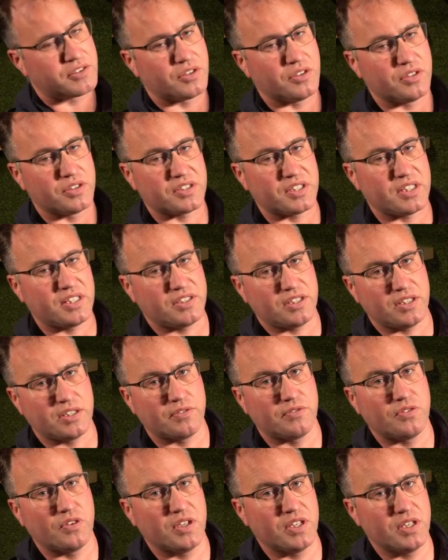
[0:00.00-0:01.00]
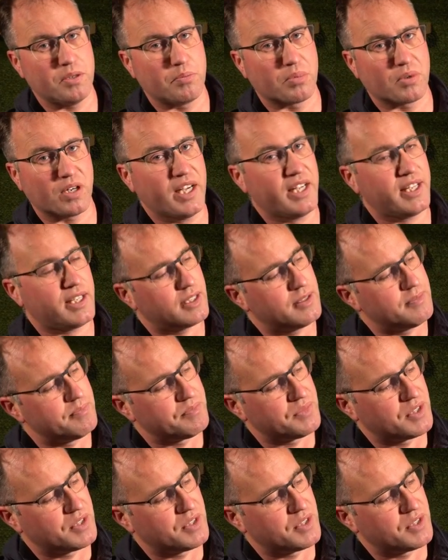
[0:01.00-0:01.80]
so it's easy to find a break.